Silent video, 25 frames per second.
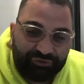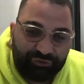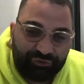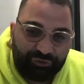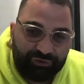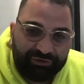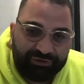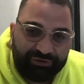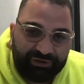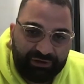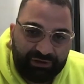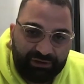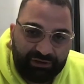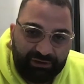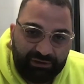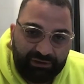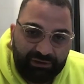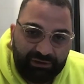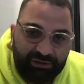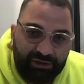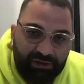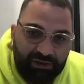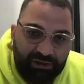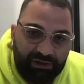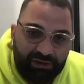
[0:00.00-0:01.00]
sold it,
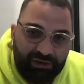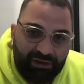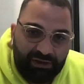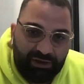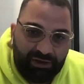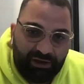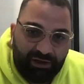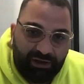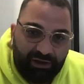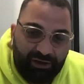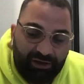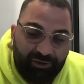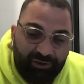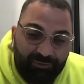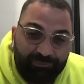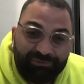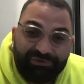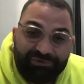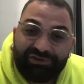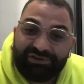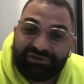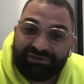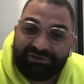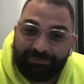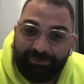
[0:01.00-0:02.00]

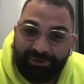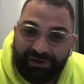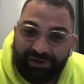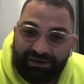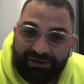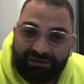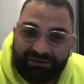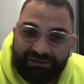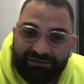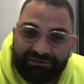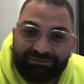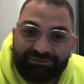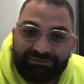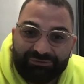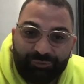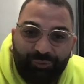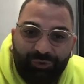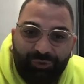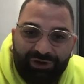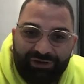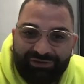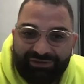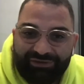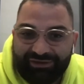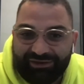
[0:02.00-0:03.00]
despite
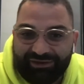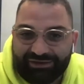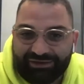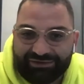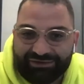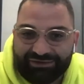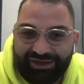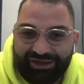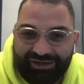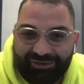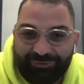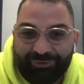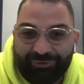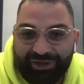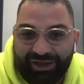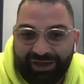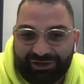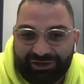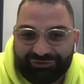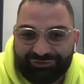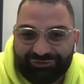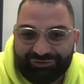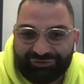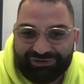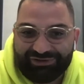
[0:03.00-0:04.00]
one thing that we
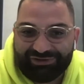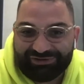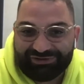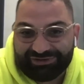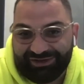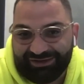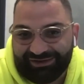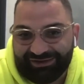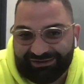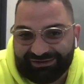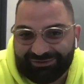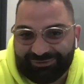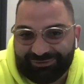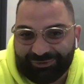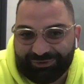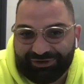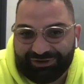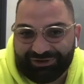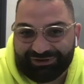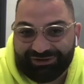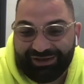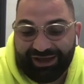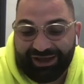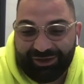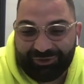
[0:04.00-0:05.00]
actually discussed
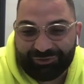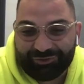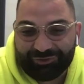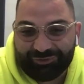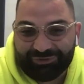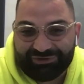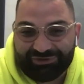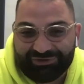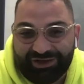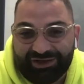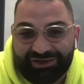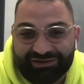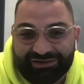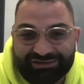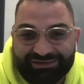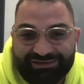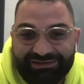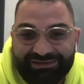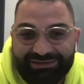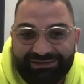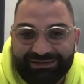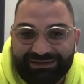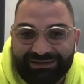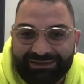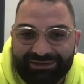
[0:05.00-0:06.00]
where the house was on a
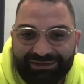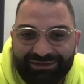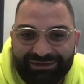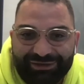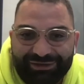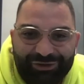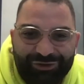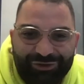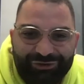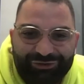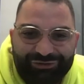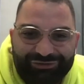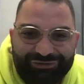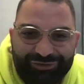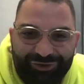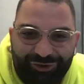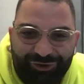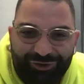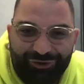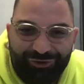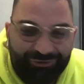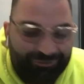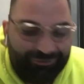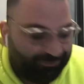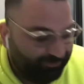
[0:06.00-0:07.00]
T.
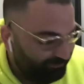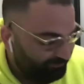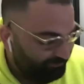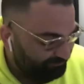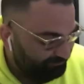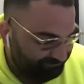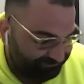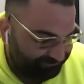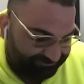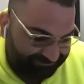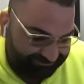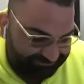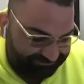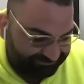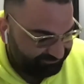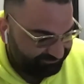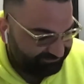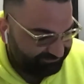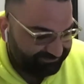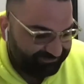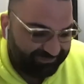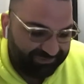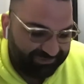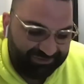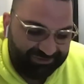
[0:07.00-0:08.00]
So
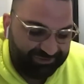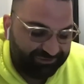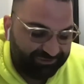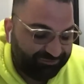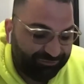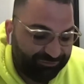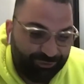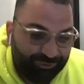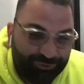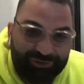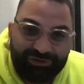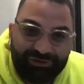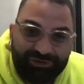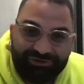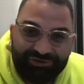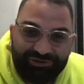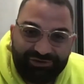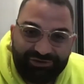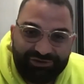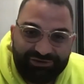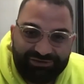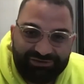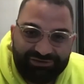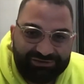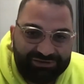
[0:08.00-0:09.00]
the floor is
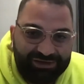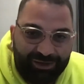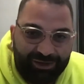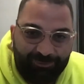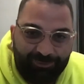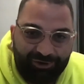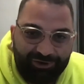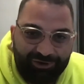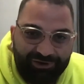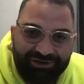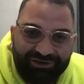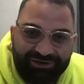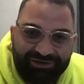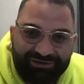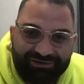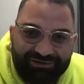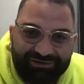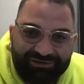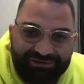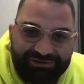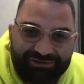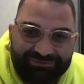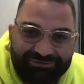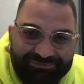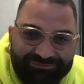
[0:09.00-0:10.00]
yours. I'm all
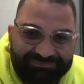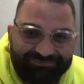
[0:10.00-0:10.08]
ears.